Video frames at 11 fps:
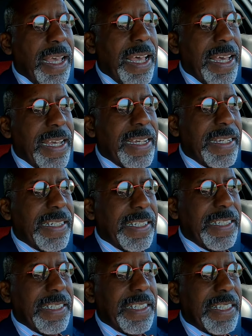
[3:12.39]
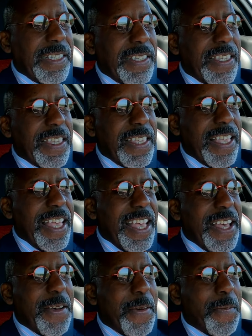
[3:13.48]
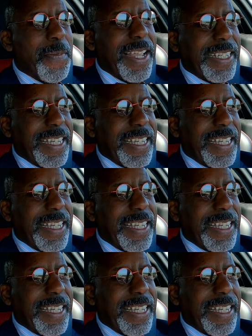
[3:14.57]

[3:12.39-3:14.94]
Uh, my